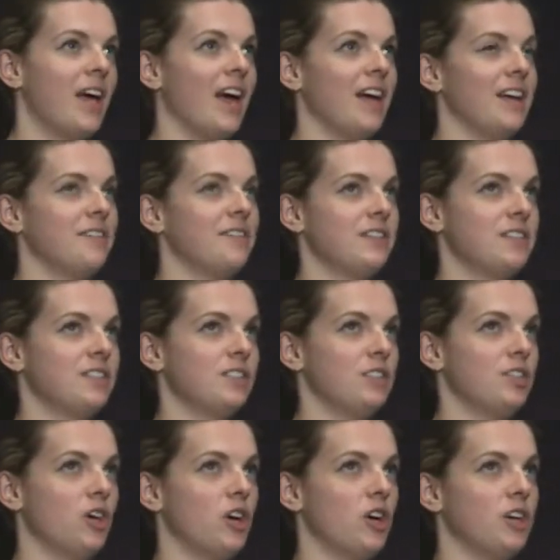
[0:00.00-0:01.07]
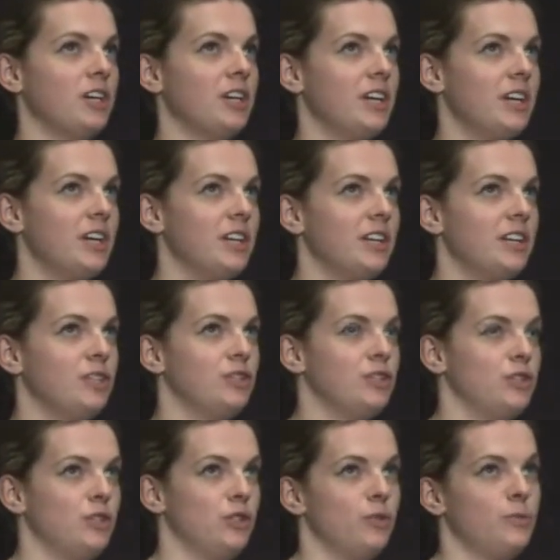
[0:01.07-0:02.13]
and if it's not
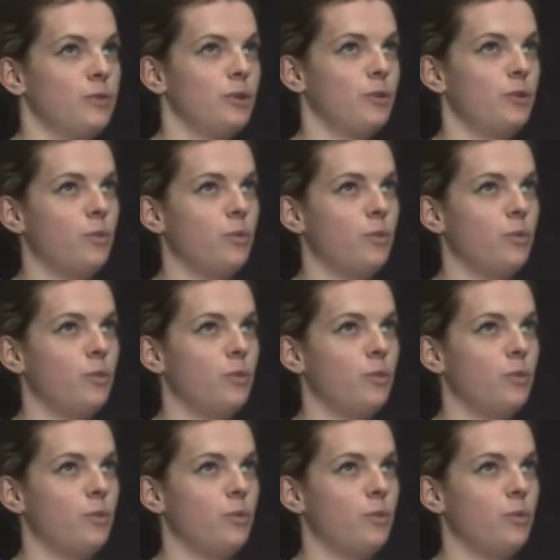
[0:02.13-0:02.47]
super